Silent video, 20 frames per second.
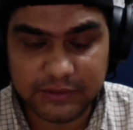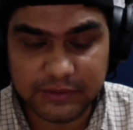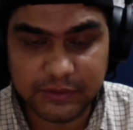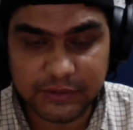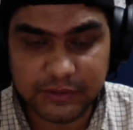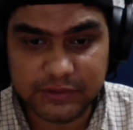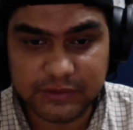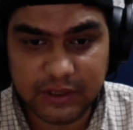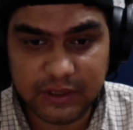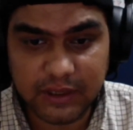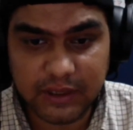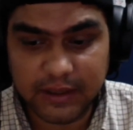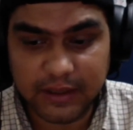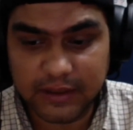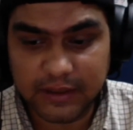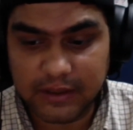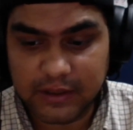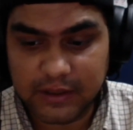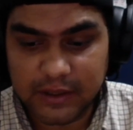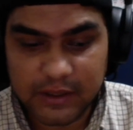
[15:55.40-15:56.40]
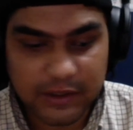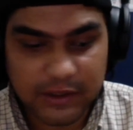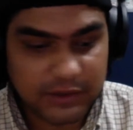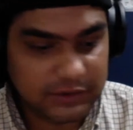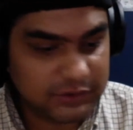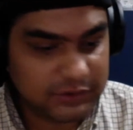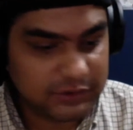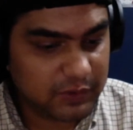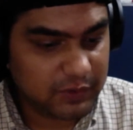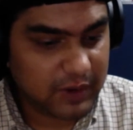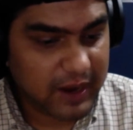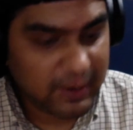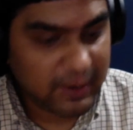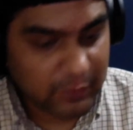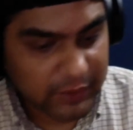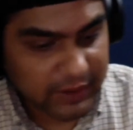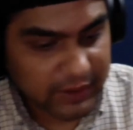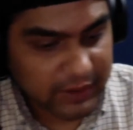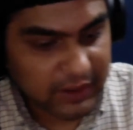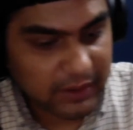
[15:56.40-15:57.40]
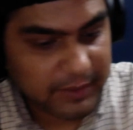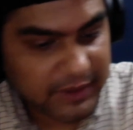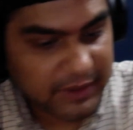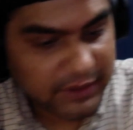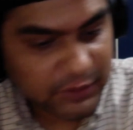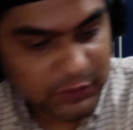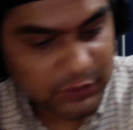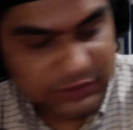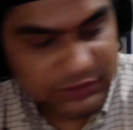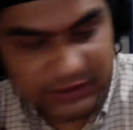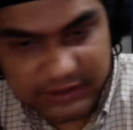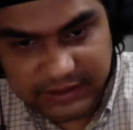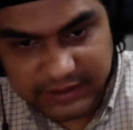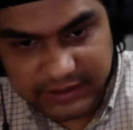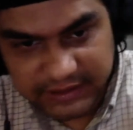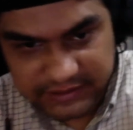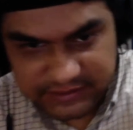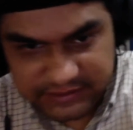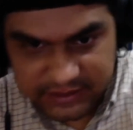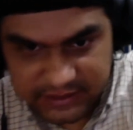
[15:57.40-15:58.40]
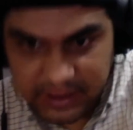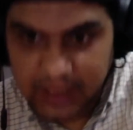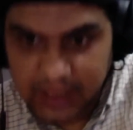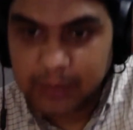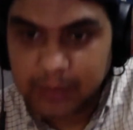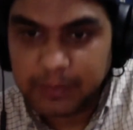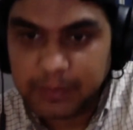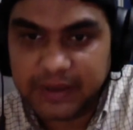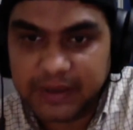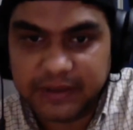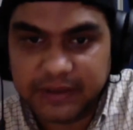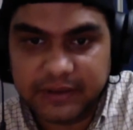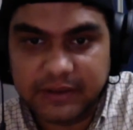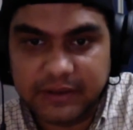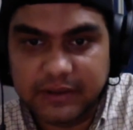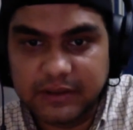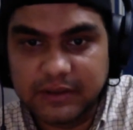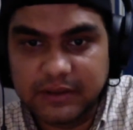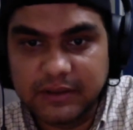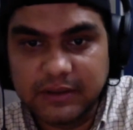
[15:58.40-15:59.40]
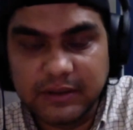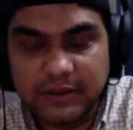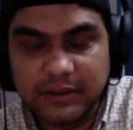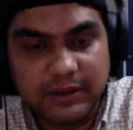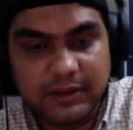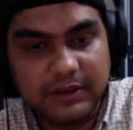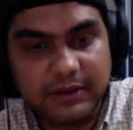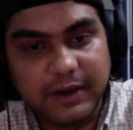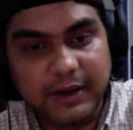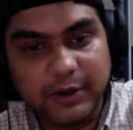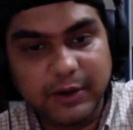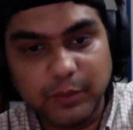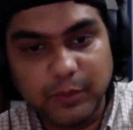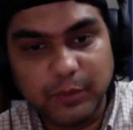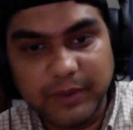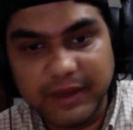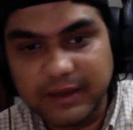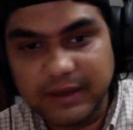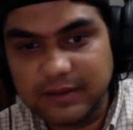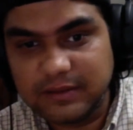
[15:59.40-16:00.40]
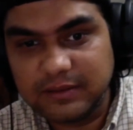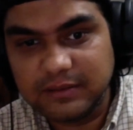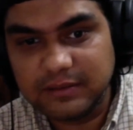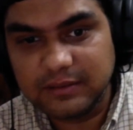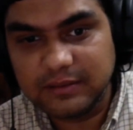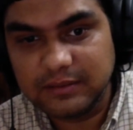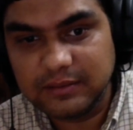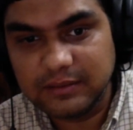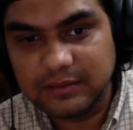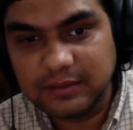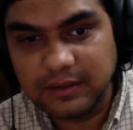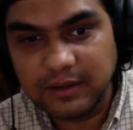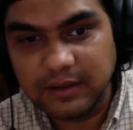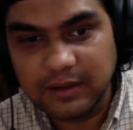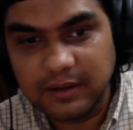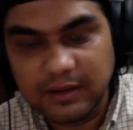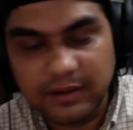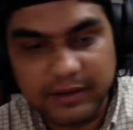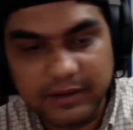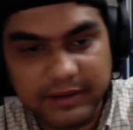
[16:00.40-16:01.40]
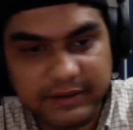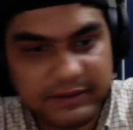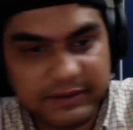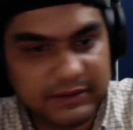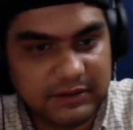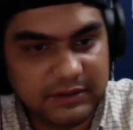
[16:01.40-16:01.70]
sunlight. So I would recommend using these, but try to make it